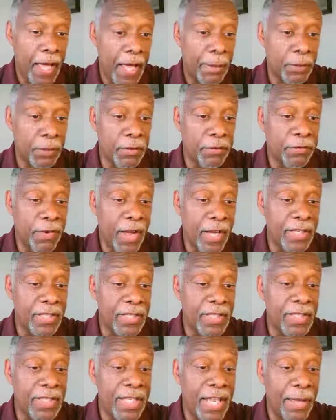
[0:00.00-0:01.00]
I'm going to find
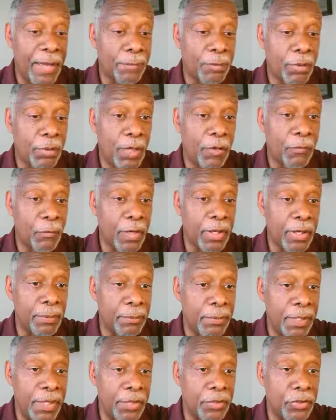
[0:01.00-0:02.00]
an example of what it
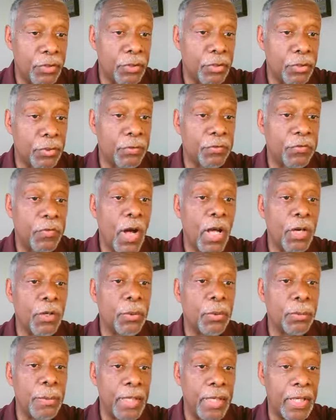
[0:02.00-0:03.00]
means to
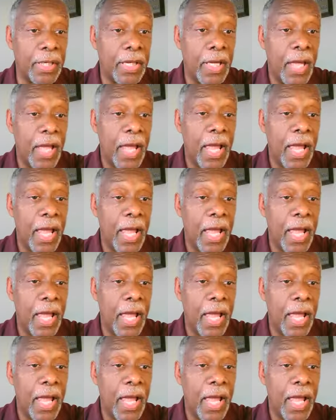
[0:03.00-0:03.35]
follow me.